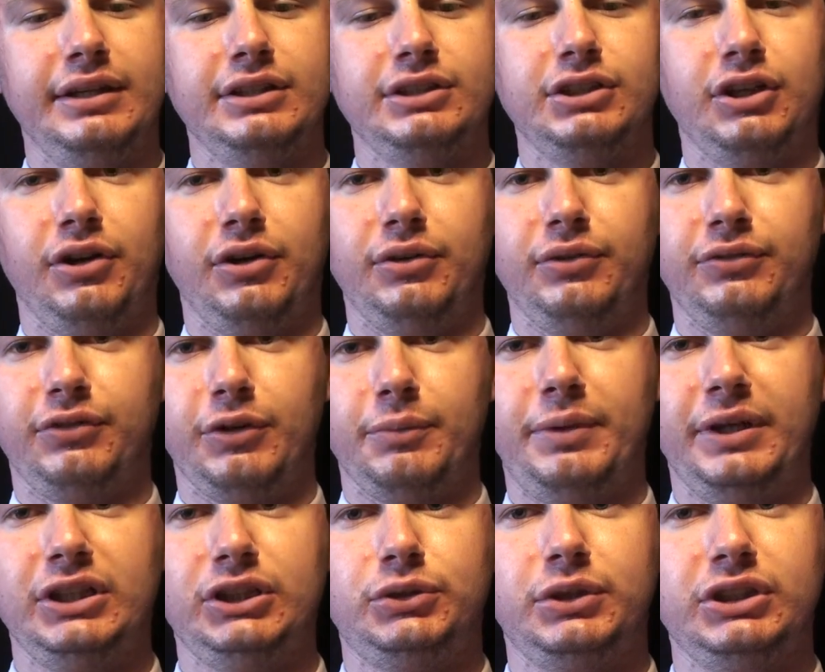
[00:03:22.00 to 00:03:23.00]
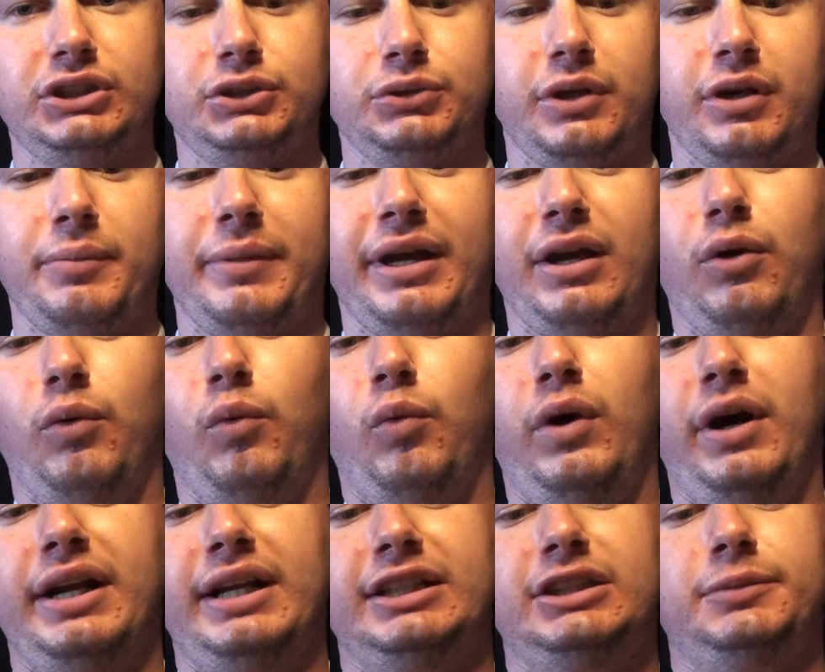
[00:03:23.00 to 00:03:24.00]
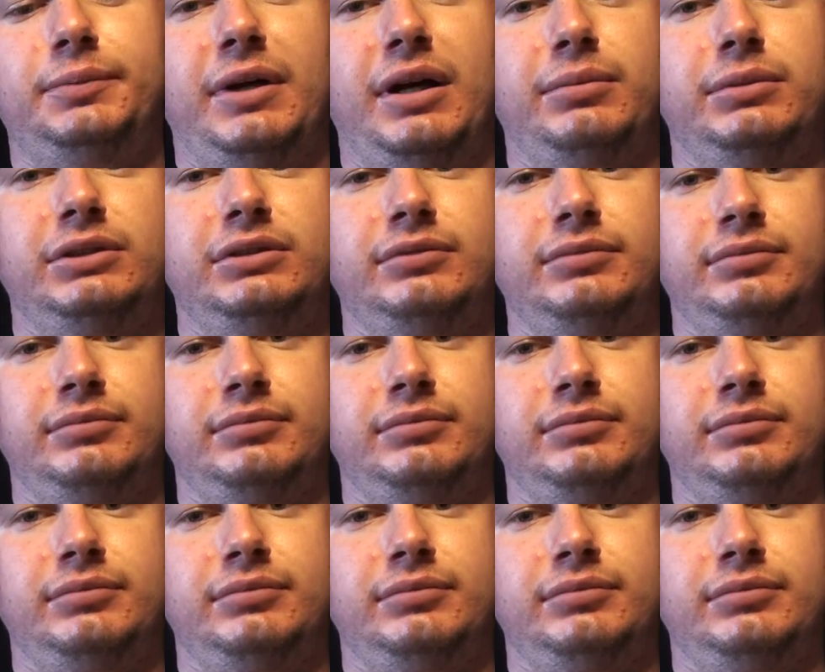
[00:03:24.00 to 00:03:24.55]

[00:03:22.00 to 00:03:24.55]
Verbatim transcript: So for a pinch twist, you want to make a one inch bubble